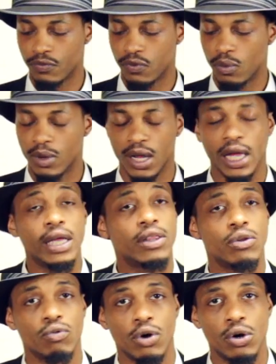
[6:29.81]
when I
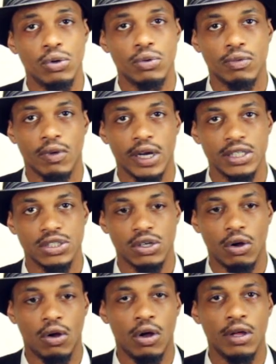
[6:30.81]
hit the road, right?
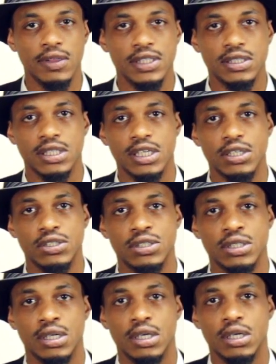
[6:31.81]
So all these things